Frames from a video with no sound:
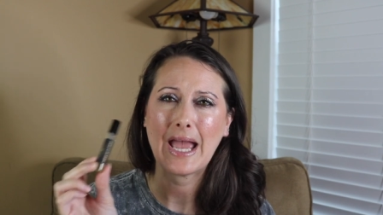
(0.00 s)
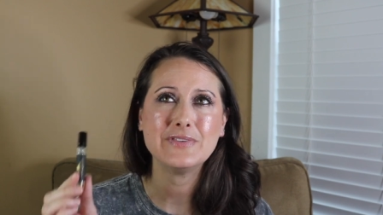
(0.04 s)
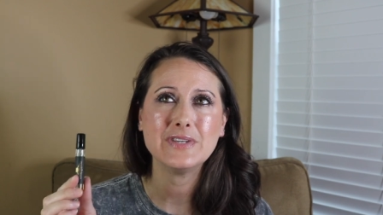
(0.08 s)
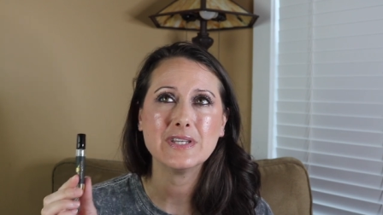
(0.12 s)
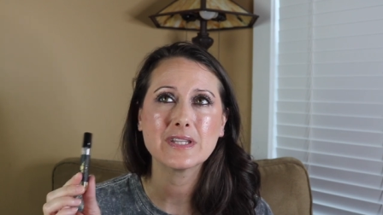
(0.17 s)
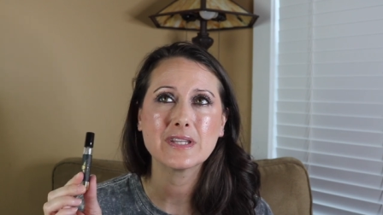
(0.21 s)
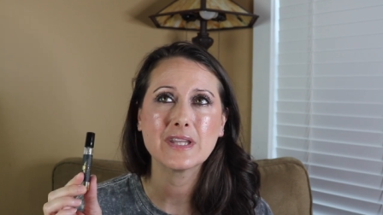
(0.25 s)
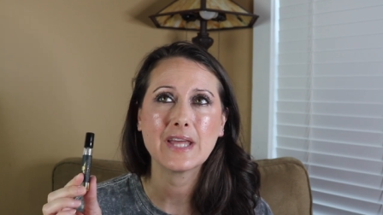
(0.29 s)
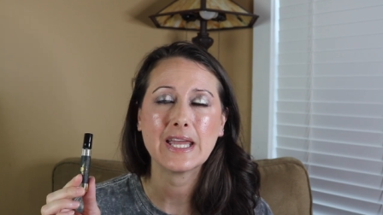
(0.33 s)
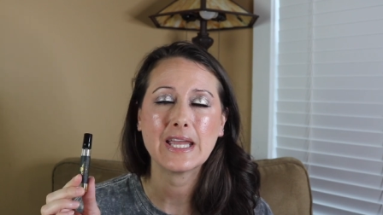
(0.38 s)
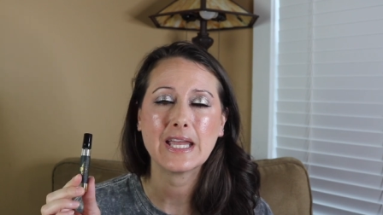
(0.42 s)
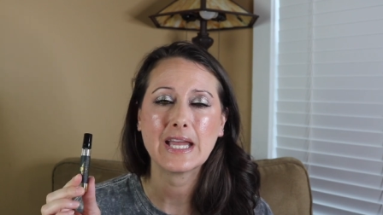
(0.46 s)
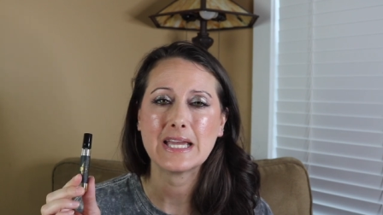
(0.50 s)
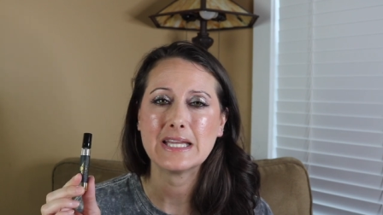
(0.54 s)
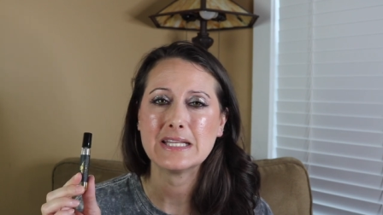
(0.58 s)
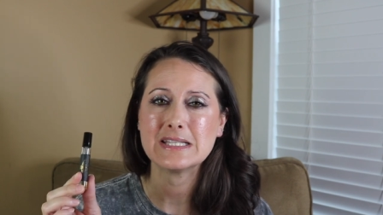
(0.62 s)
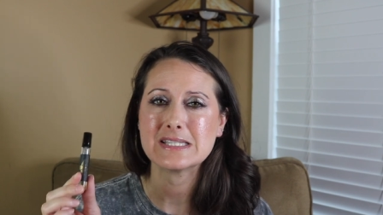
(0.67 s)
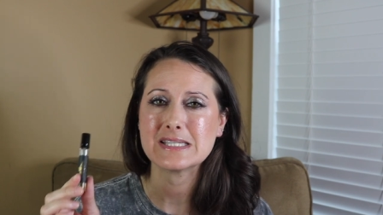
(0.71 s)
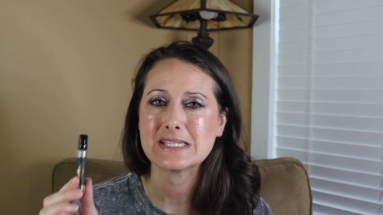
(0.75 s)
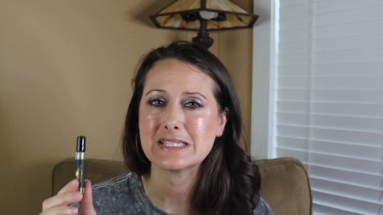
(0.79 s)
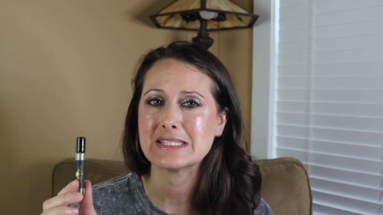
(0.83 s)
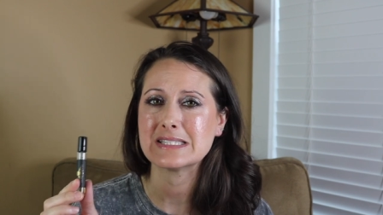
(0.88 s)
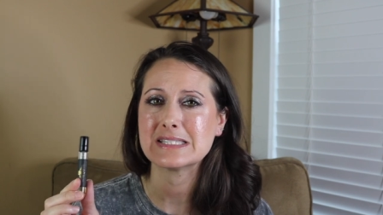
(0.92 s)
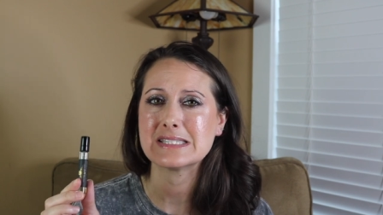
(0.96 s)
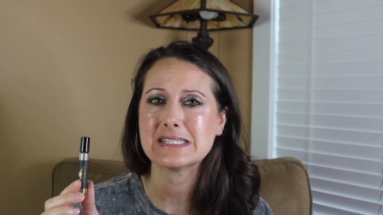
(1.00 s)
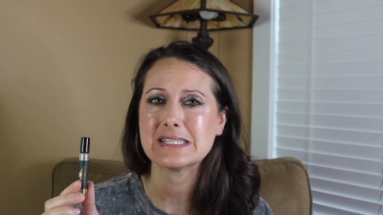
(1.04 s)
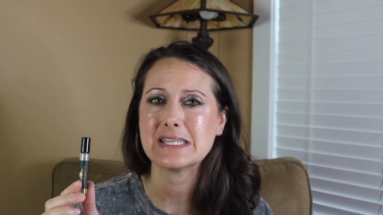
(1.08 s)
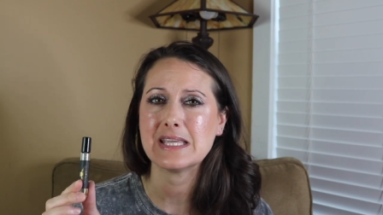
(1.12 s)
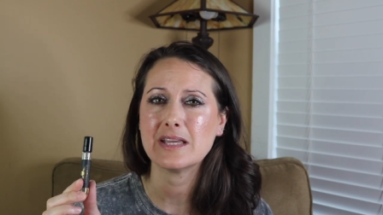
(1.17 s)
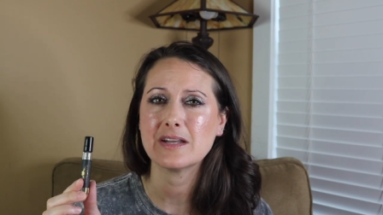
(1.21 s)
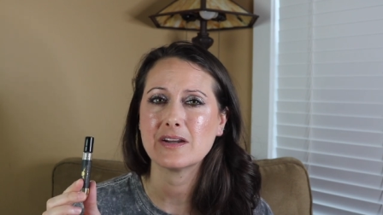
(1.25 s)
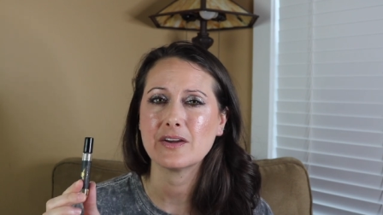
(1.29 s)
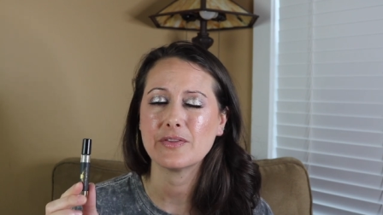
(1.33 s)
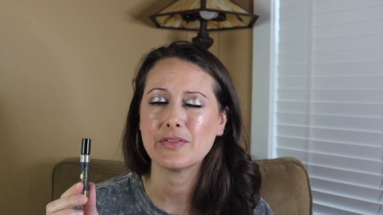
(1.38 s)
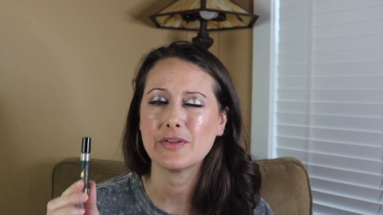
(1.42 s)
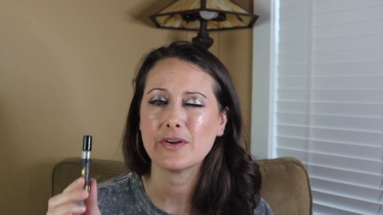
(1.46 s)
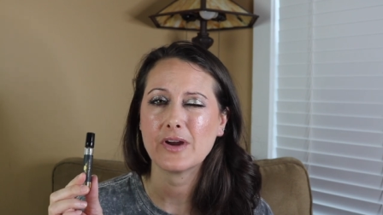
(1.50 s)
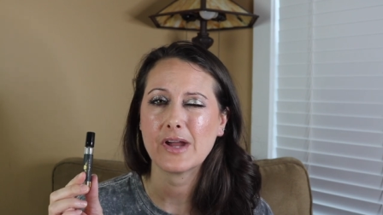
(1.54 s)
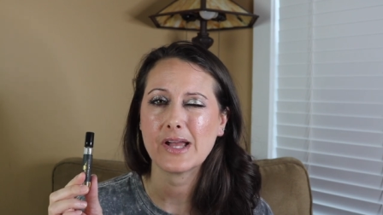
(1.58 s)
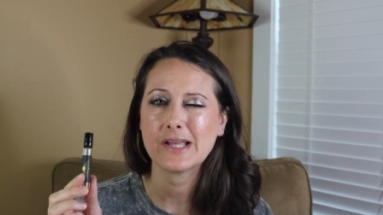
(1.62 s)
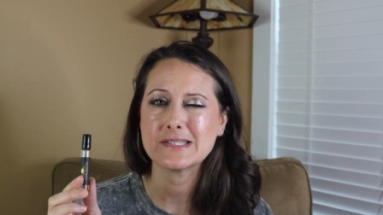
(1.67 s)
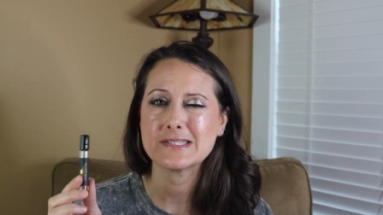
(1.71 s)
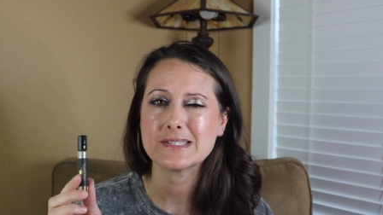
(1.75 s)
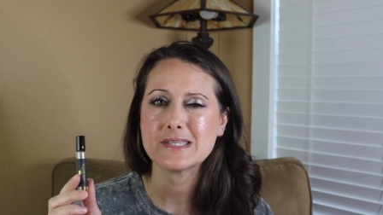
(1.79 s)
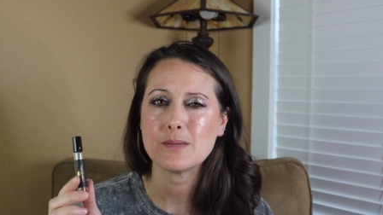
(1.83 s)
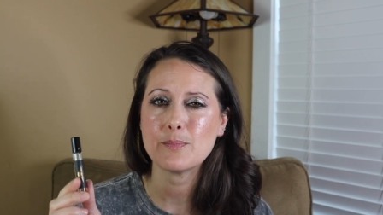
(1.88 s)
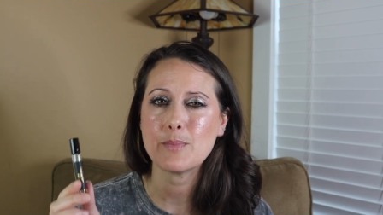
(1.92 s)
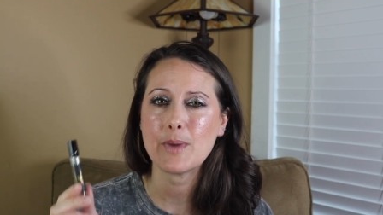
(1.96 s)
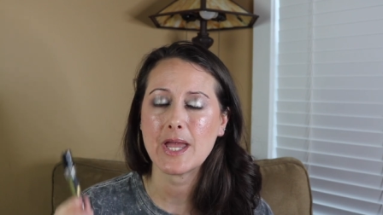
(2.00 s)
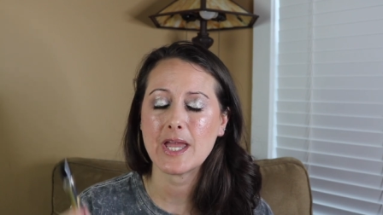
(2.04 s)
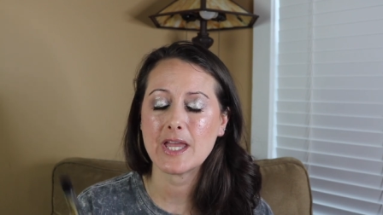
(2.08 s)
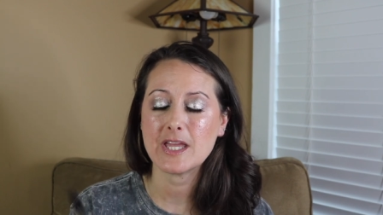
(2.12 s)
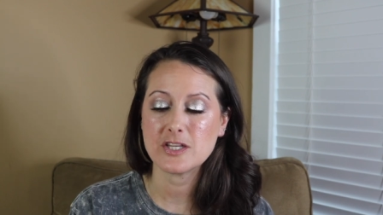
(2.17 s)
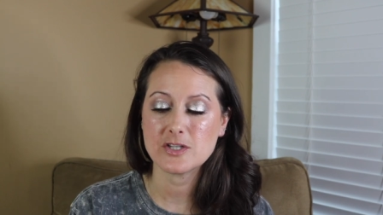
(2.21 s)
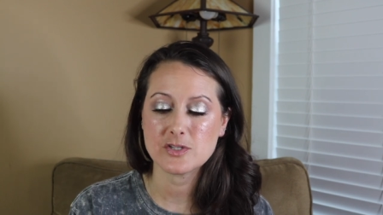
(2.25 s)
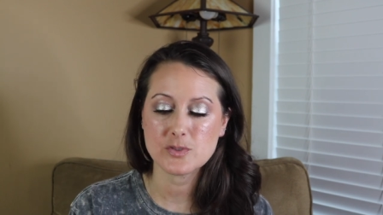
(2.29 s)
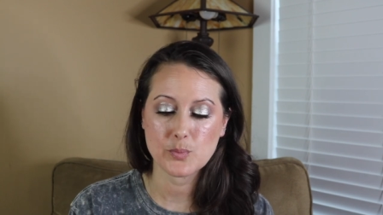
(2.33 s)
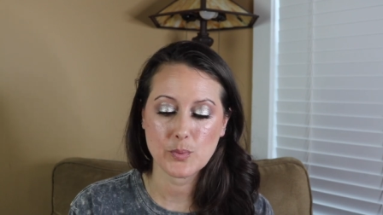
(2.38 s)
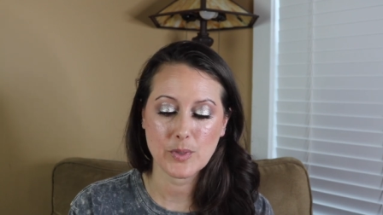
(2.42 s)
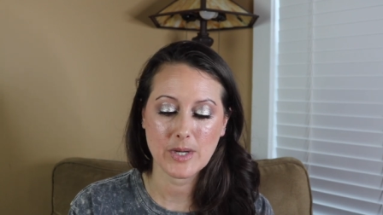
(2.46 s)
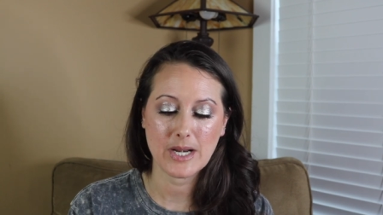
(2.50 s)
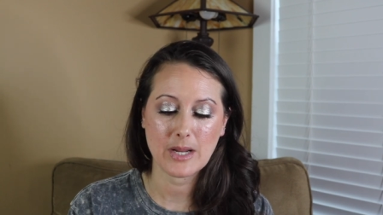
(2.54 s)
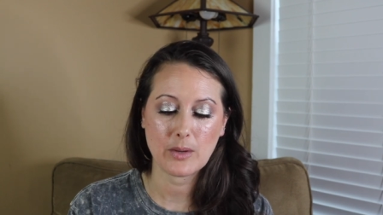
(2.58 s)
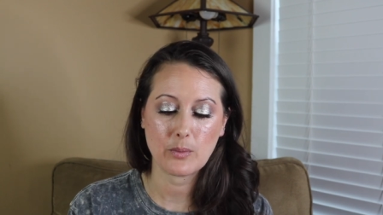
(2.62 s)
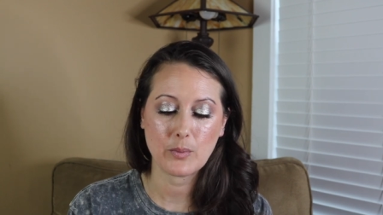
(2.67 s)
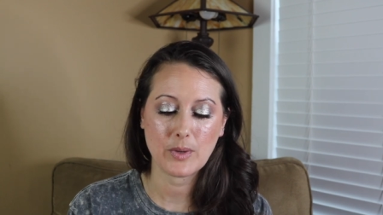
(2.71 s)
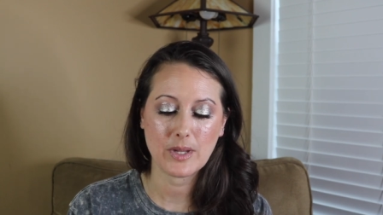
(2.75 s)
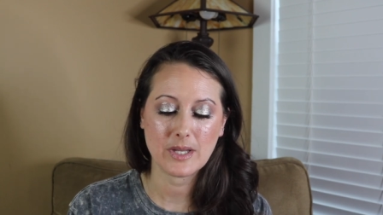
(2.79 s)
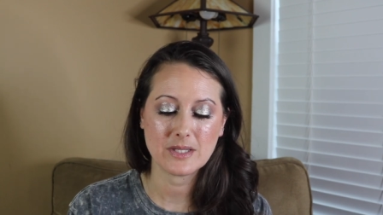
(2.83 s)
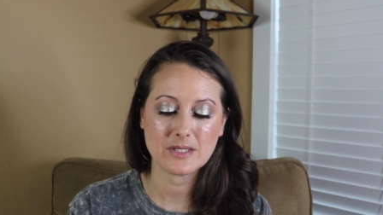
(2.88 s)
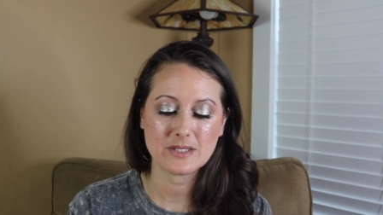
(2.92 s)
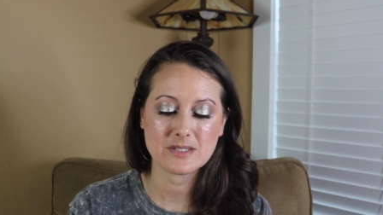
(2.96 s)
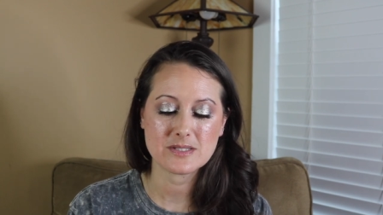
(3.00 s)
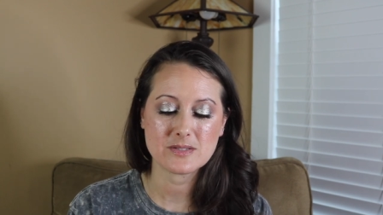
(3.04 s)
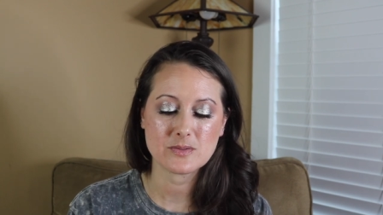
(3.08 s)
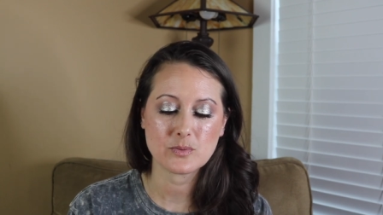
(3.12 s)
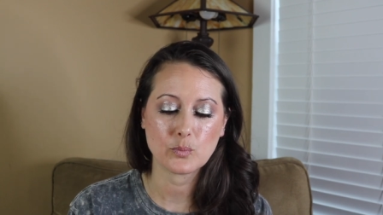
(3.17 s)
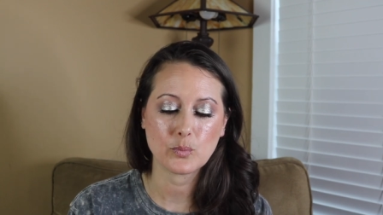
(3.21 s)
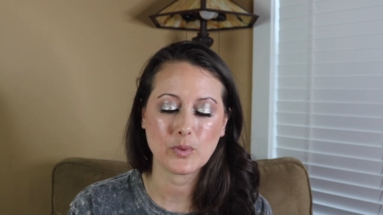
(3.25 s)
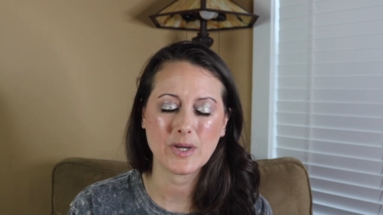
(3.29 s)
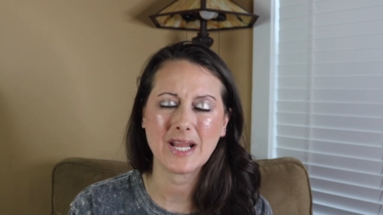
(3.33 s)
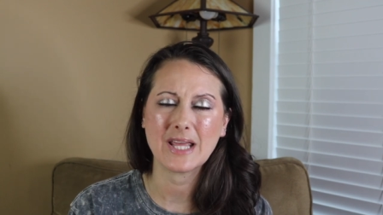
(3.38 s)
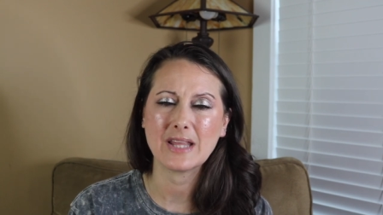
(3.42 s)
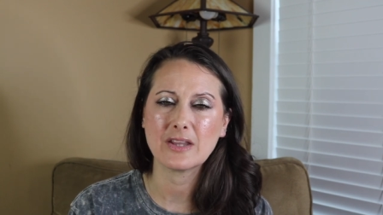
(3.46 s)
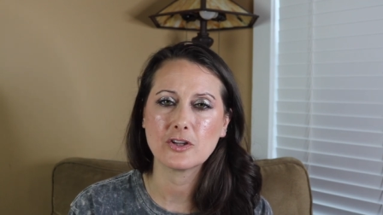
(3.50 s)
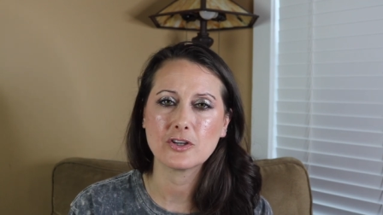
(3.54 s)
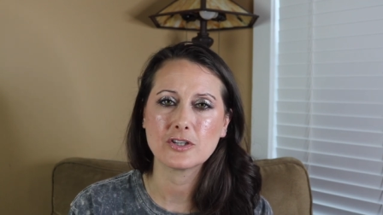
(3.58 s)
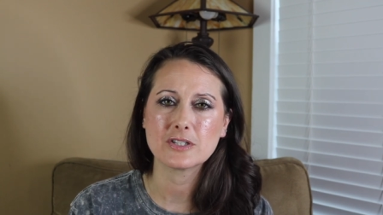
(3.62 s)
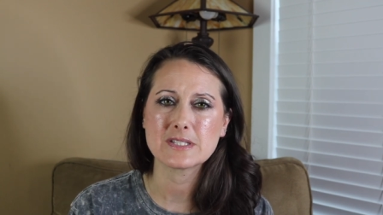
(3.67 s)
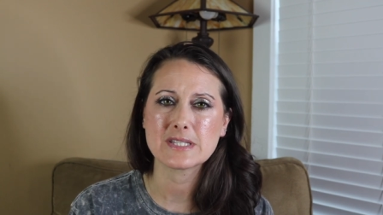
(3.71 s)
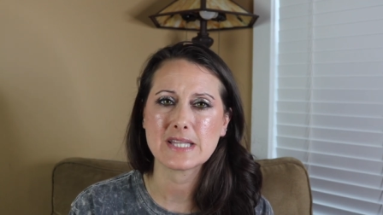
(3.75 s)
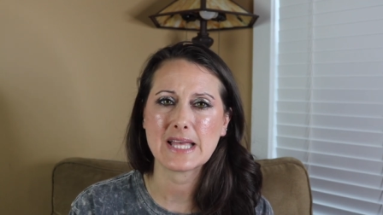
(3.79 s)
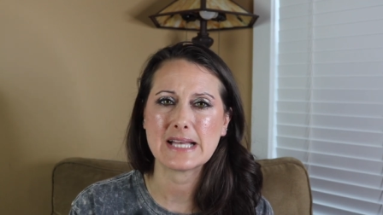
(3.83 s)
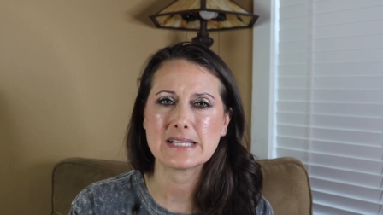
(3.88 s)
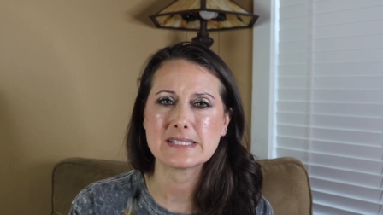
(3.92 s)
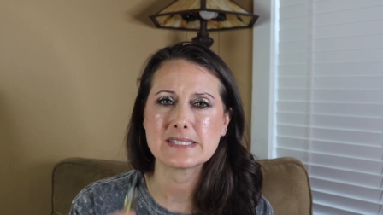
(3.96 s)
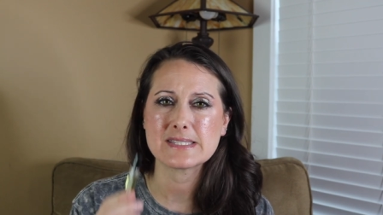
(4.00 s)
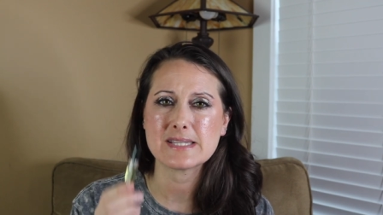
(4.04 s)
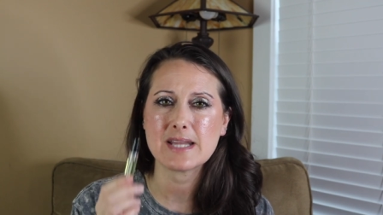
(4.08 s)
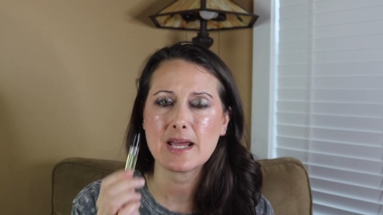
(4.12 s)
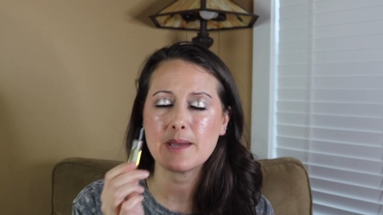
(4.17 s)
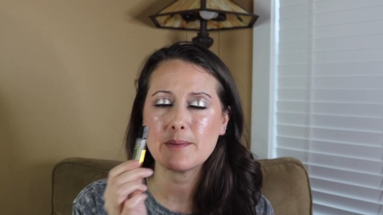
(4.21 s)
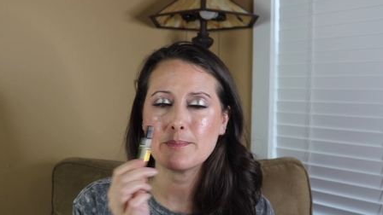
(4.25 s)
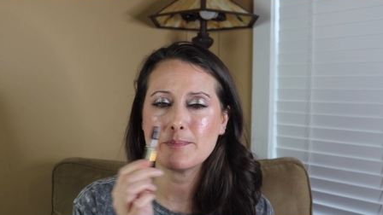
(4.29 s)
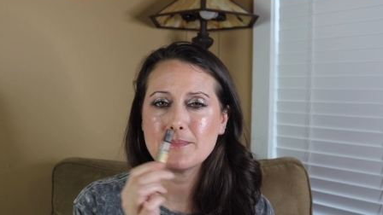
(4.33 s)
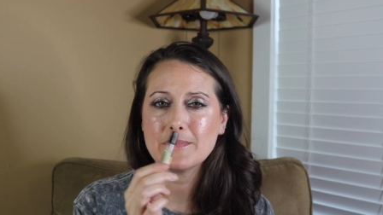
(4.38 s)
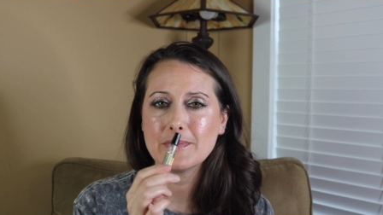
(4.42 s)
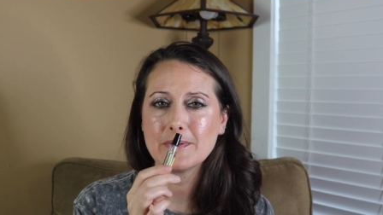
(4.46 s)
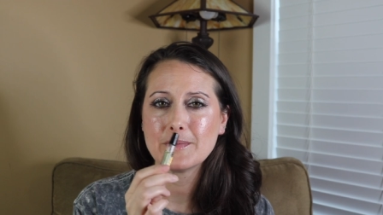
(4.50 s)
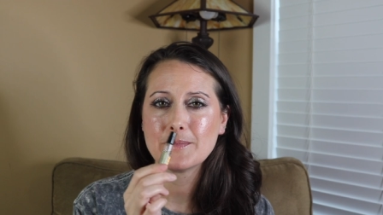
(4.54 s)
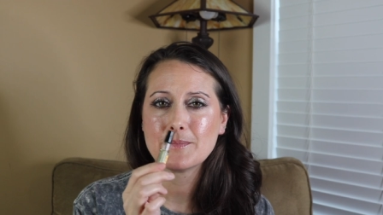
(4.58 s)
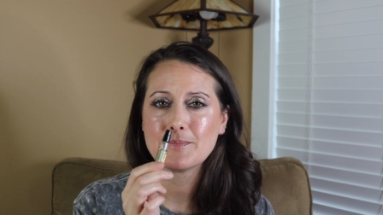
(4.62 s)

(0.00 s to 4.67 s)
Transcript: I feel like I didn't see it on their Etsy page when I went, when I looked last time,